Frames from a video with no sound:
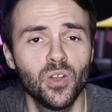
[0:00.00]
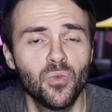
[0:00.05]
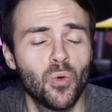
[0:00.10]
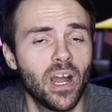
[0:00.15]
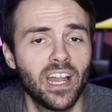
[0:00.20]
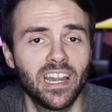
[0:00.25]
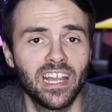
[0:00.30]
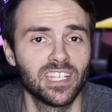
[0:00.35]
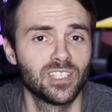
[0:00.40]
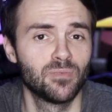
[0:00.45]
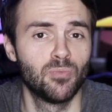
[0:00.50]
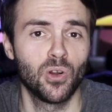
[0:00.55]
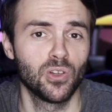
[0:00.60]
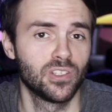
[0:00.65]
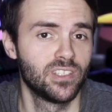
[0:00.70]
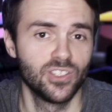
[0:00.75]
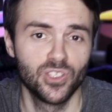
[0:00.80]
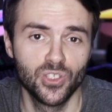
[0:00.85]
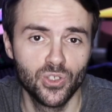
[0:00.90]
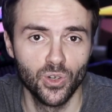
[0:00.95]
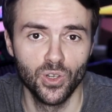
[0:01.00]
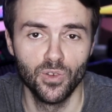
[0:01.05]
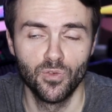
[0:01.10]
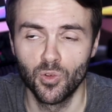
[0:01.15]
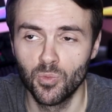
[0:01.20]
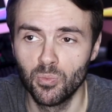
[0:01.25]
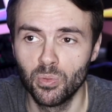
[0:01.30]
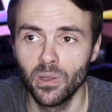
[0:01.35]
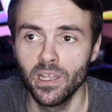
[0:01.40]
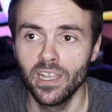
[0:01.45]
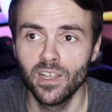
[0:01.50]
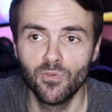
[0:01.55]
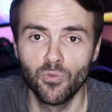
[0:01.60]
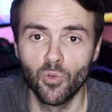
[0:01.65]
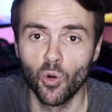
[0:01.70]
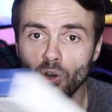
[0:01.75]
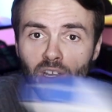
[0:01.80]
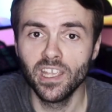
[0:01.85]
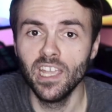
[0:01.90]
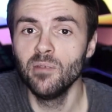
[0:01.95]
why an Xbox is good, for playing
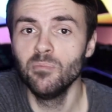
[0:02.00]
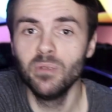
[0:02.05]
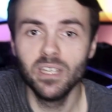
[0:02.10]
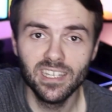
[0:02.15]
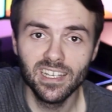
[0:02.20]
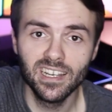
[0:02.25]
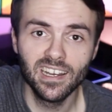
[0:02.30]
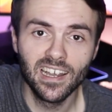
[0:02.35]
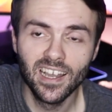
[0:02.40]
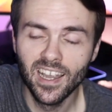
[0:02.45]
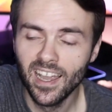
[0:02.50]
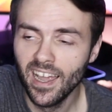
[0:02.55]
4K media.